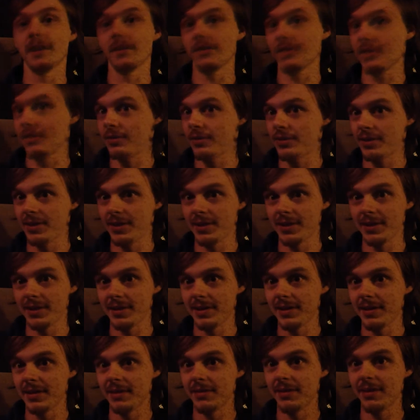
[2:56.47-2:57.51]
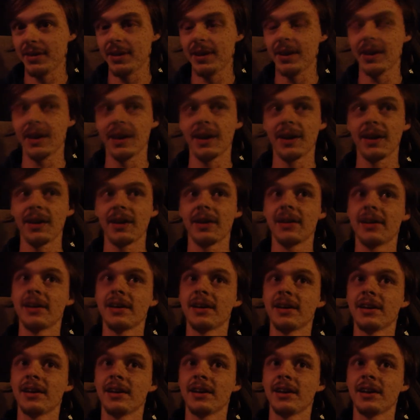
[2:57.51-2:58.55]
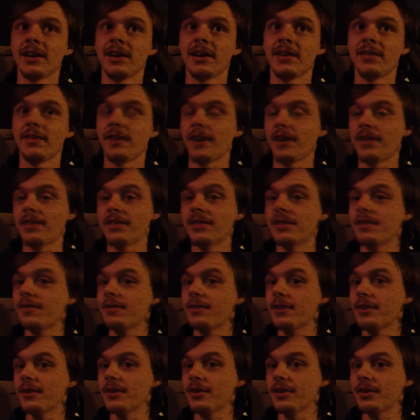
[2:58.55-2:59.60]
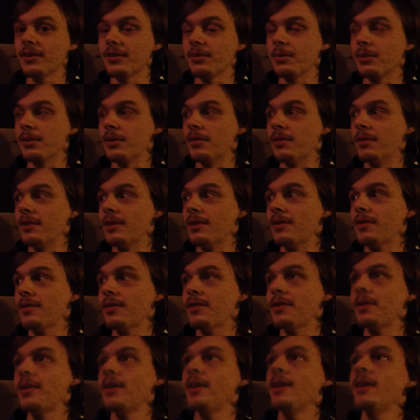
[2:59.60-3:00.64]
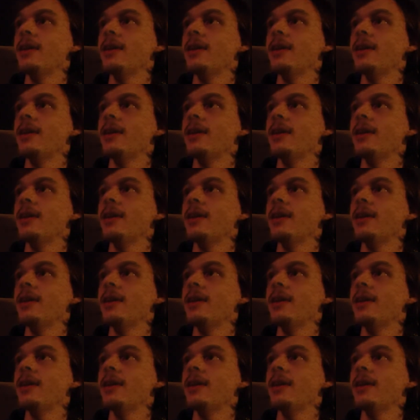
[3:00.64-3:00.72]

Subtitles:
I've never seen any of the Fast and the Furious movies.